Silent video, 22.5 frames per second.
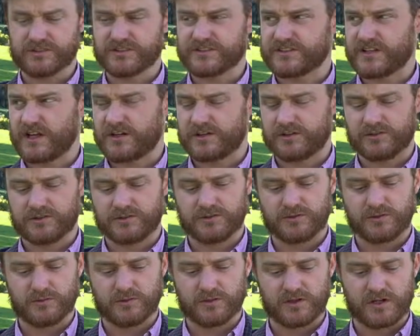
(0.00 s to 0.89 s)
subtle
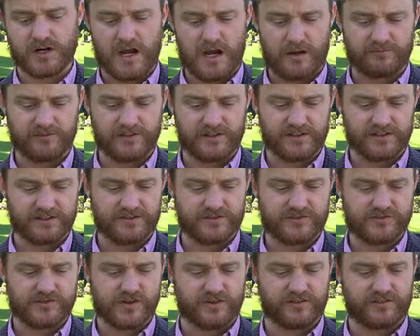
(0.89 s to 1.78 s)
or
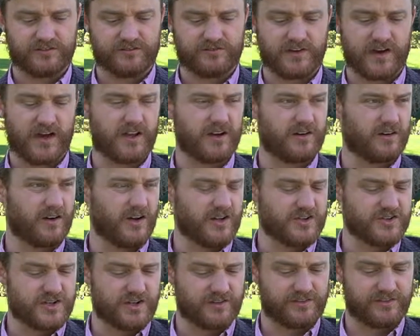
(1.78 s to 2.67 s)
obvious, justified or
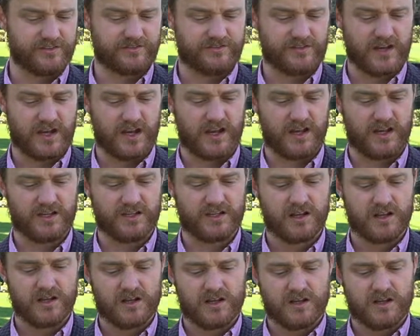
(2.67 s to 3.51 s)
unjustified,